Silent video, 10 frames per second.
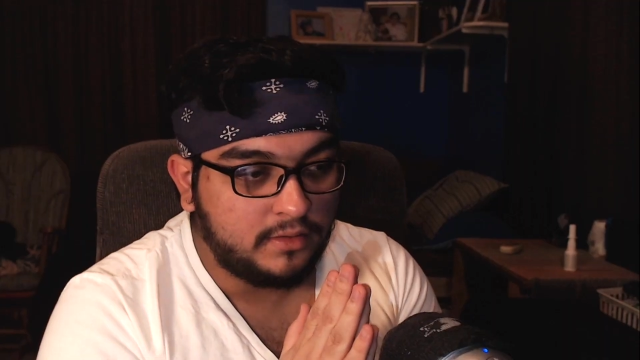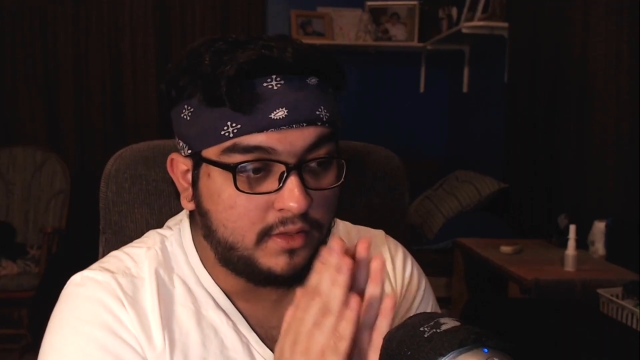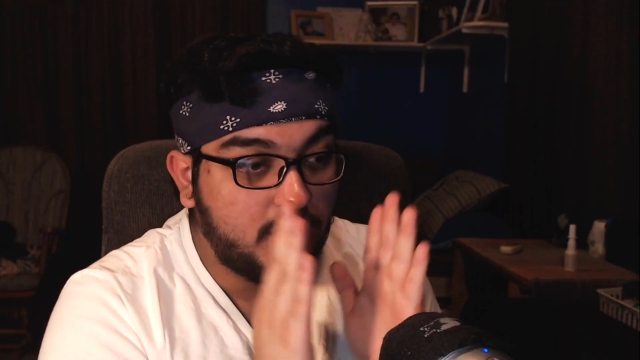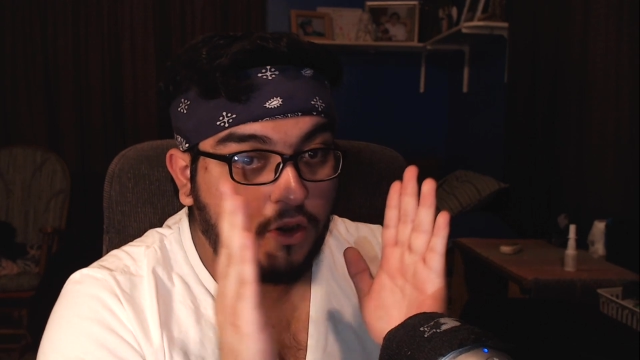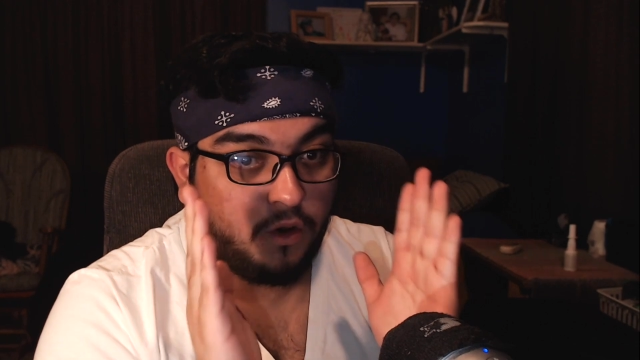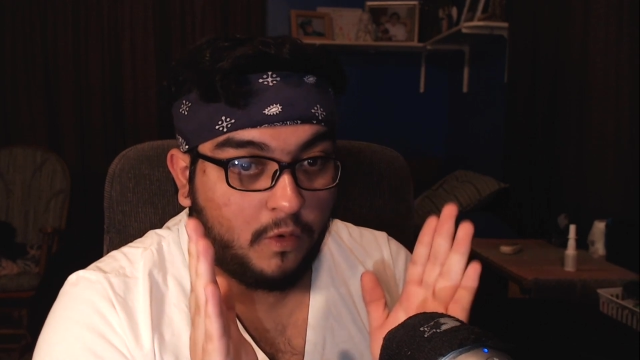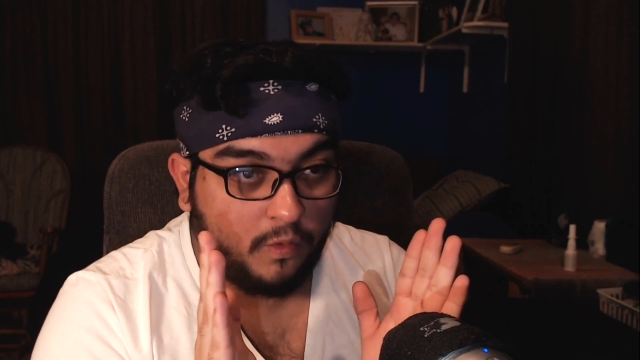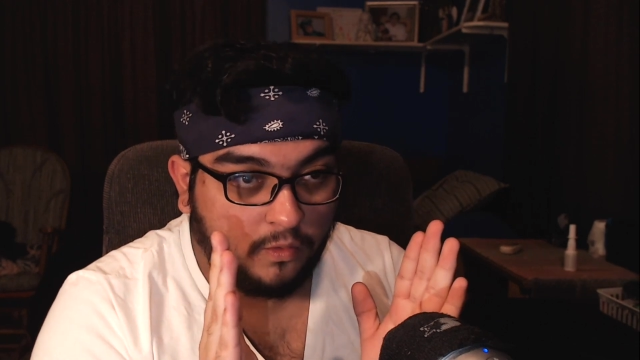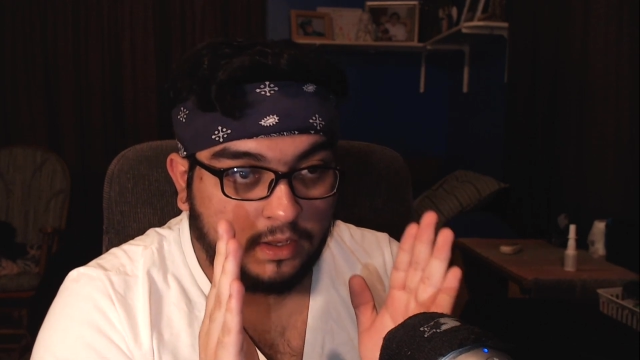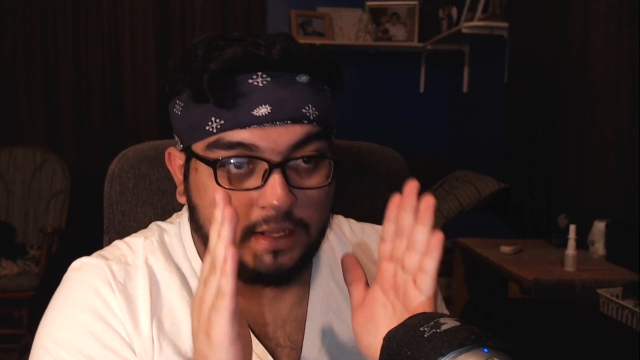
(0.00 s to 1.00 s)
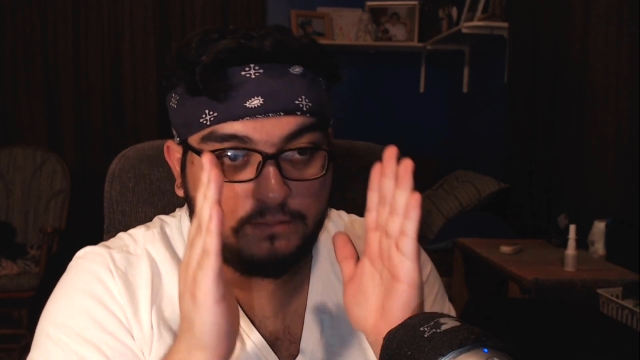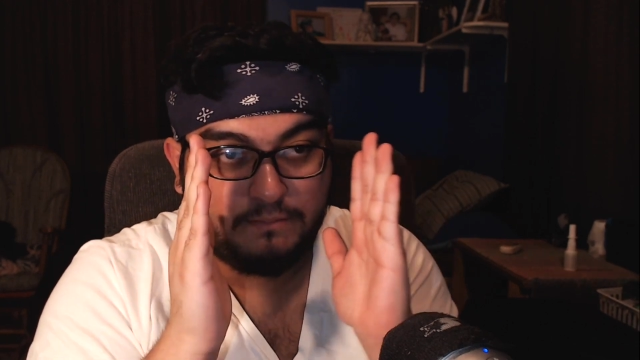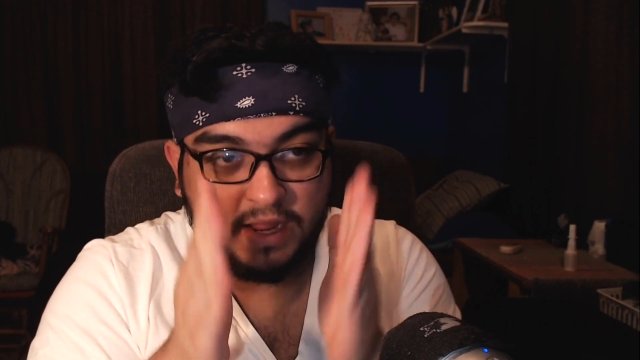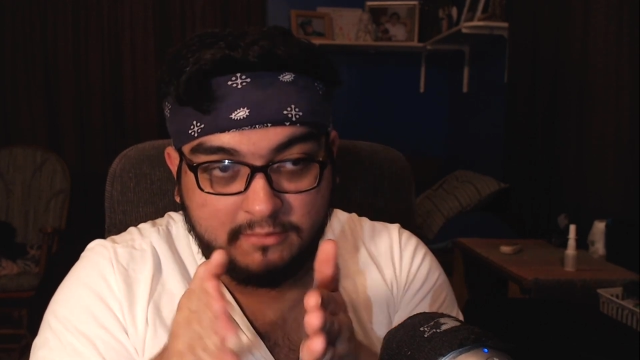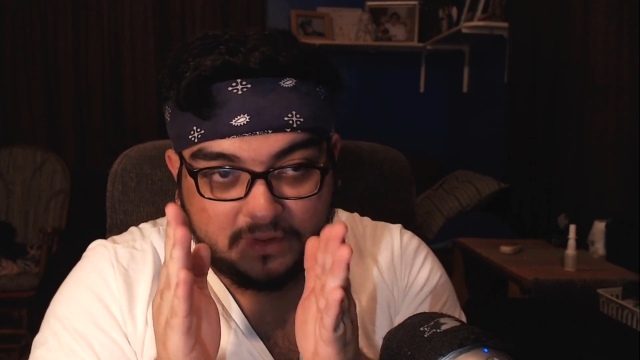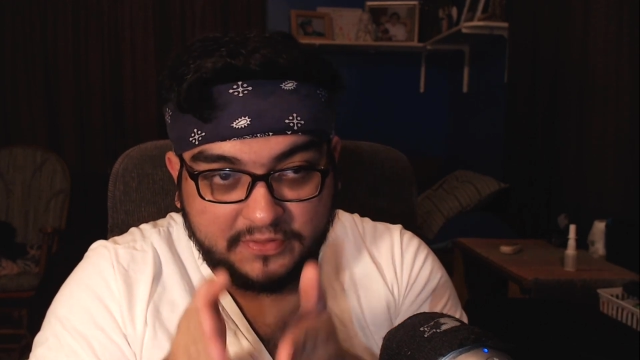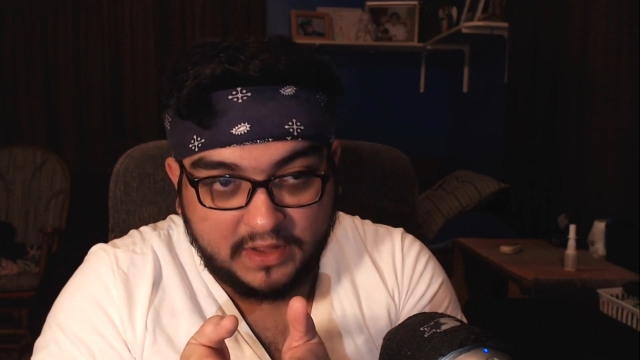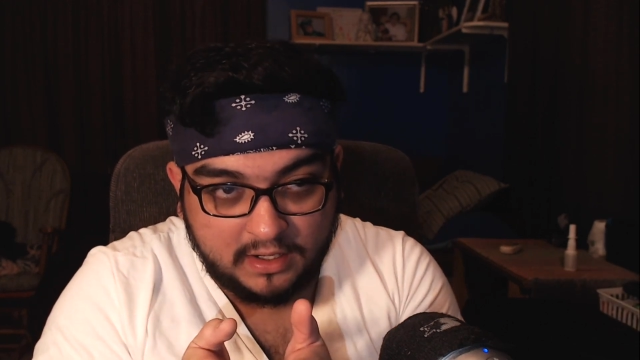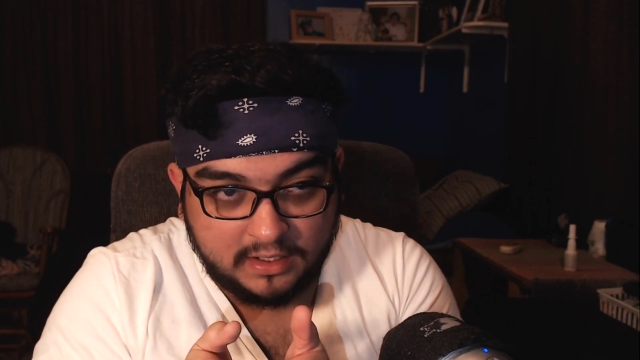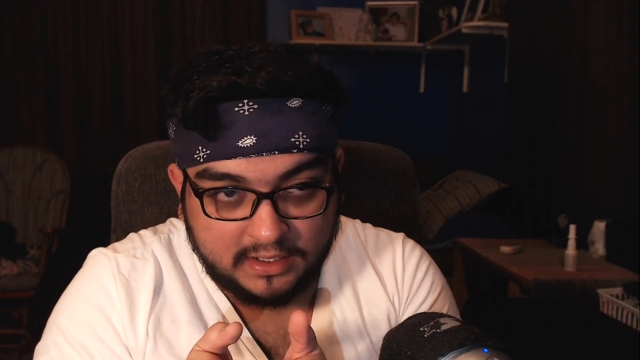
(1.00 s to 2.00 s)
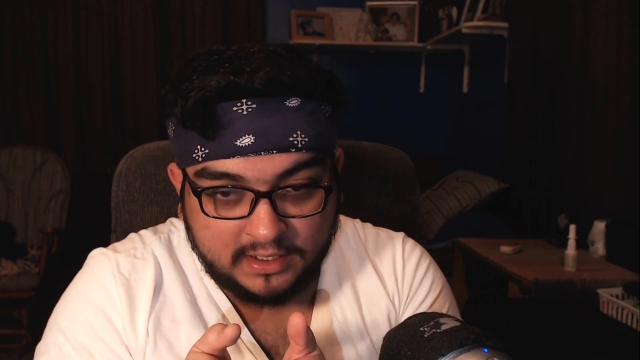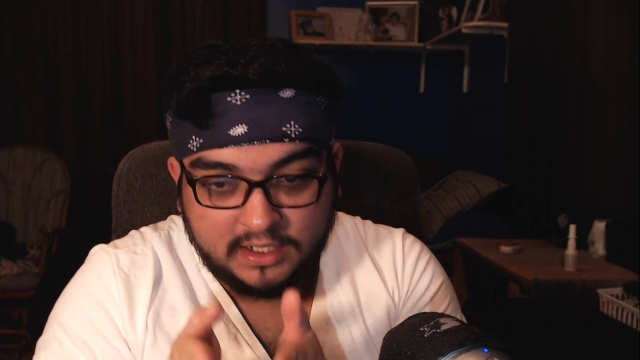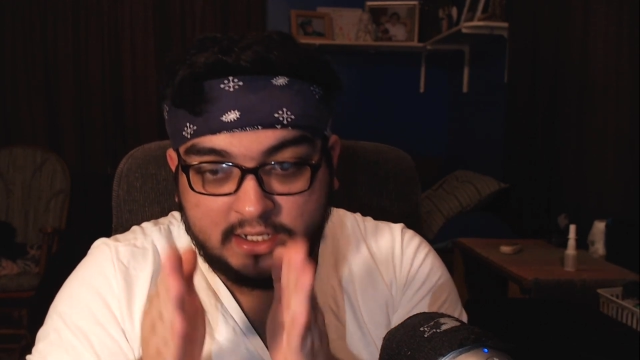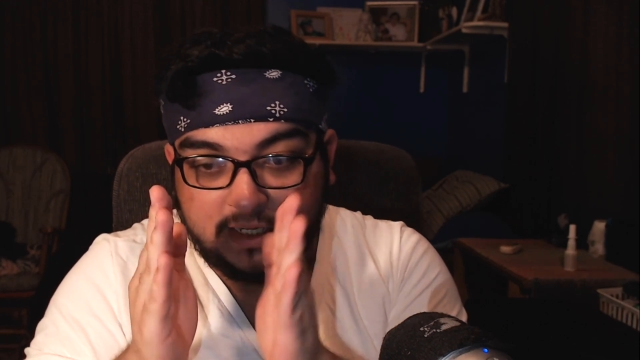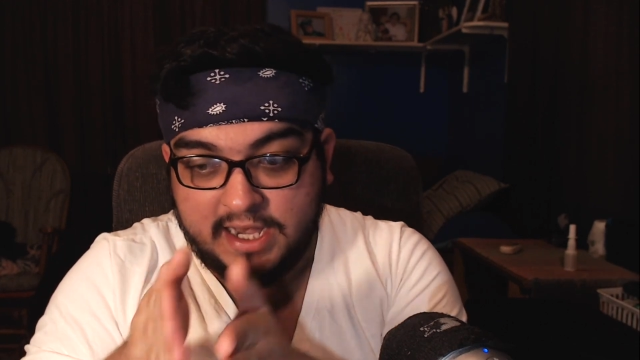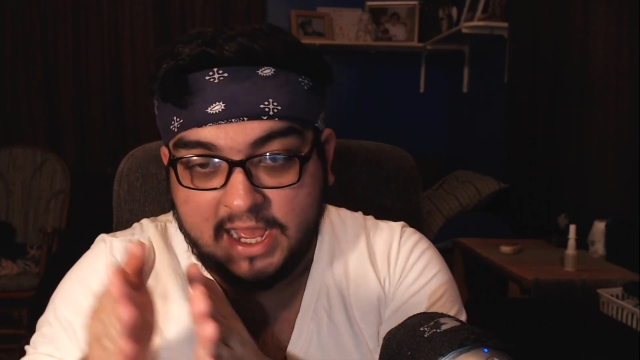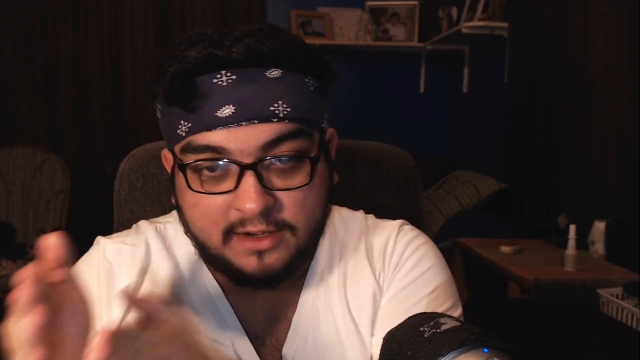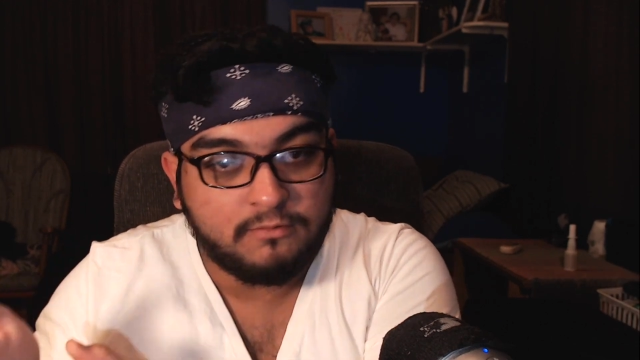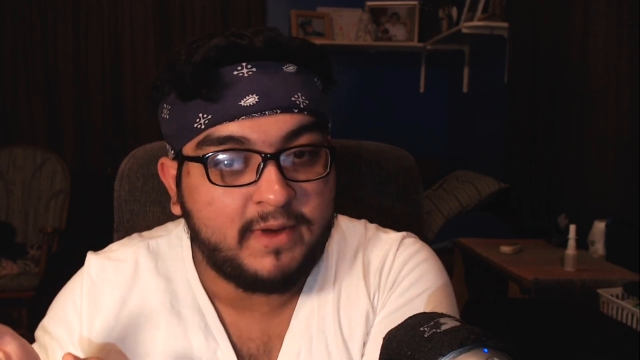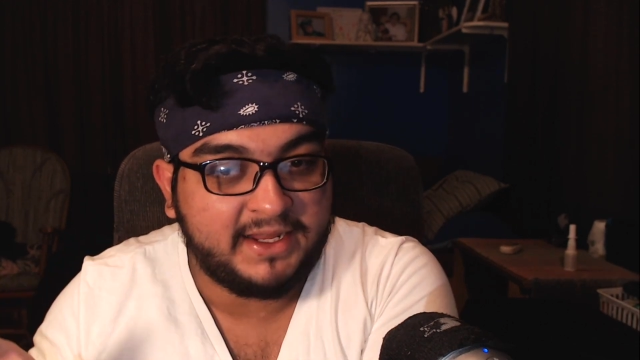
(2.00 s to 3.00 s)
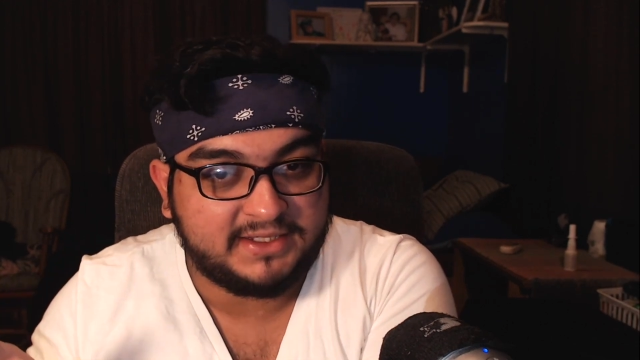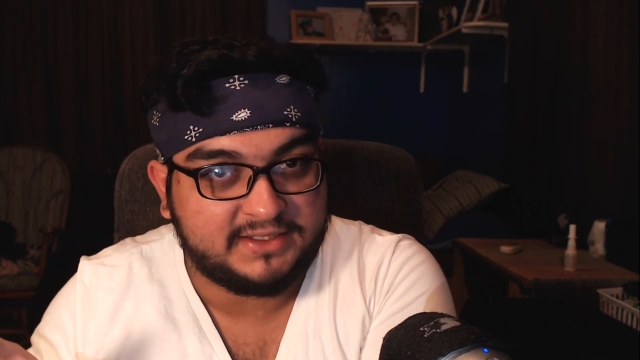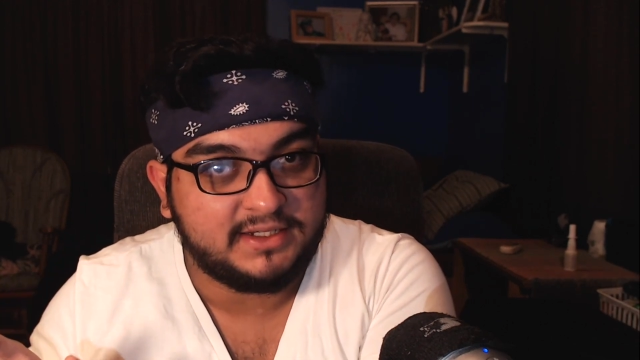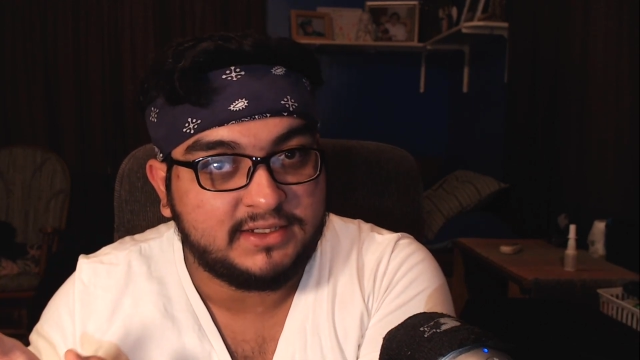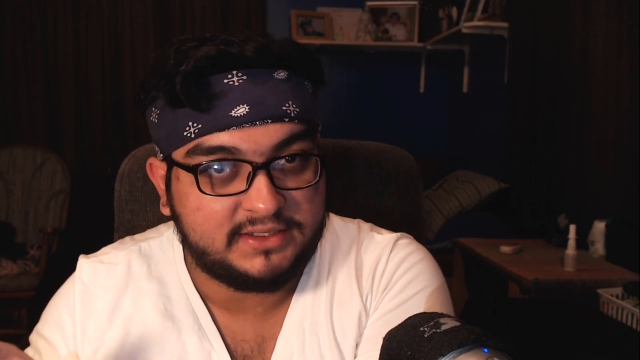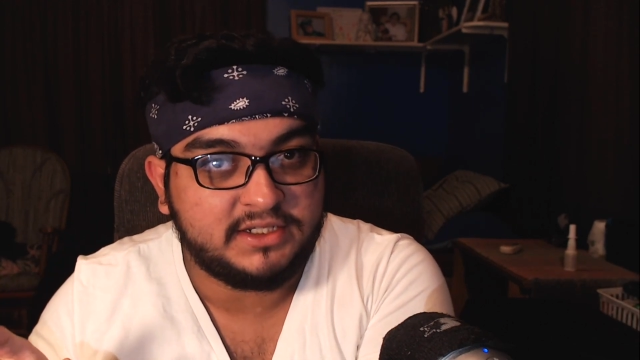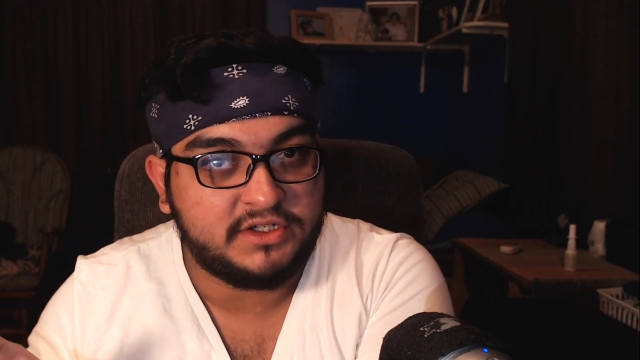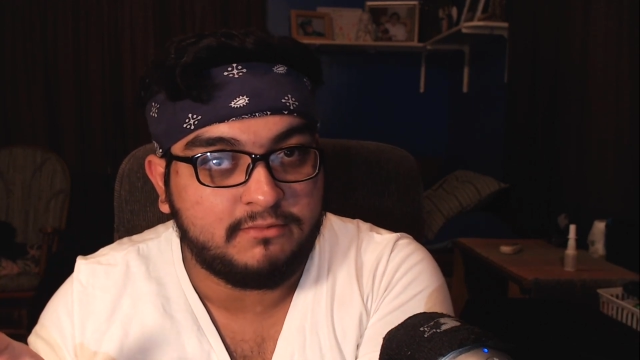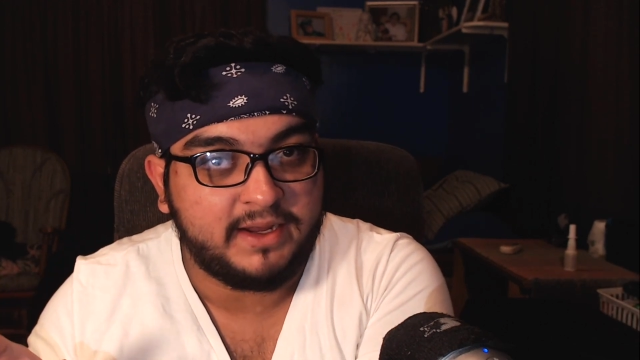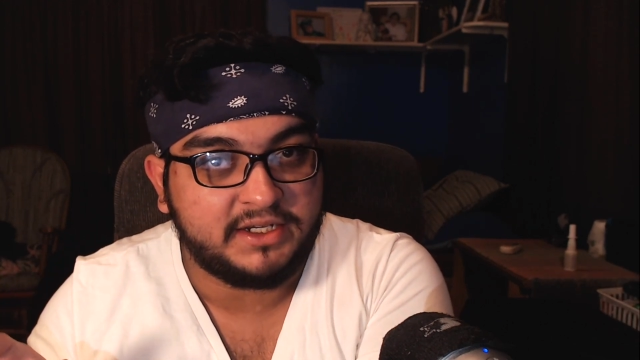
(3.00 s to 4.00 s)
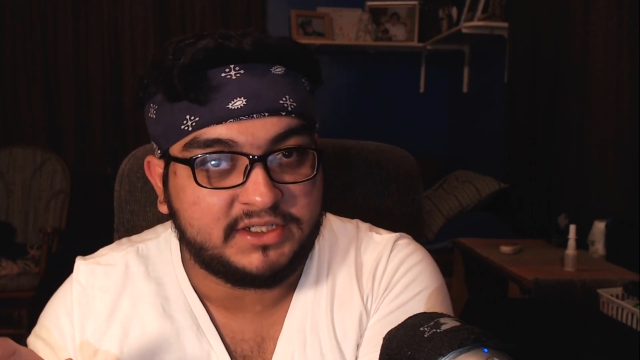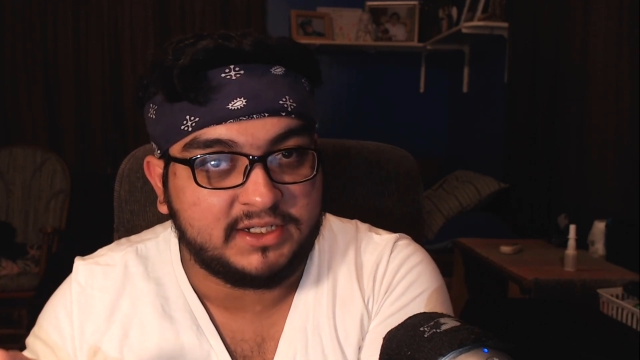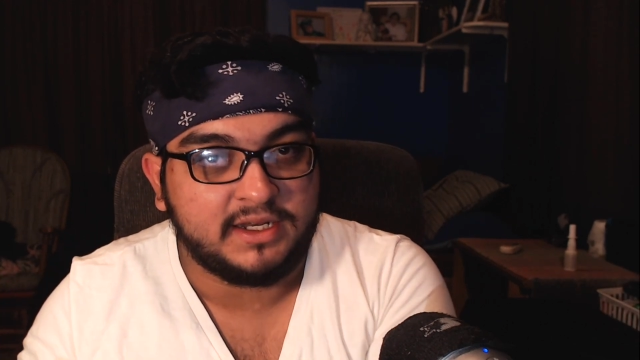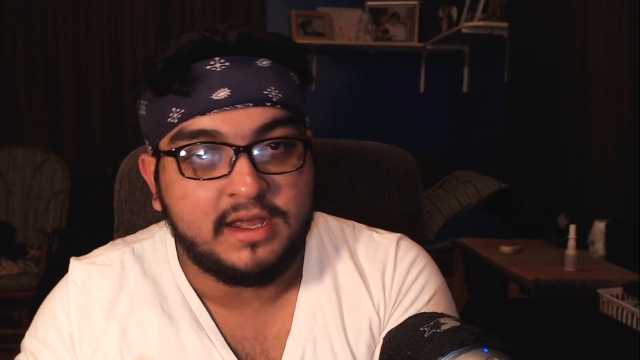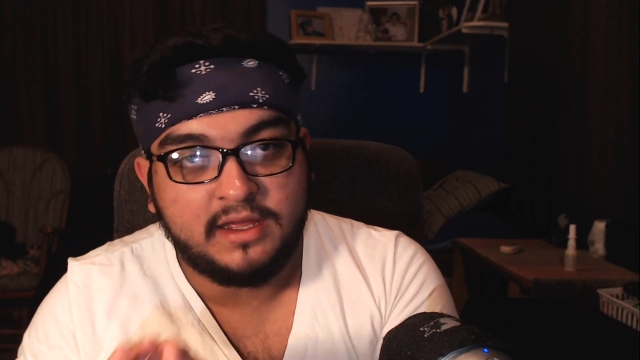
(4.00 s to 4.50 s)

The whole marathon, not a race situation.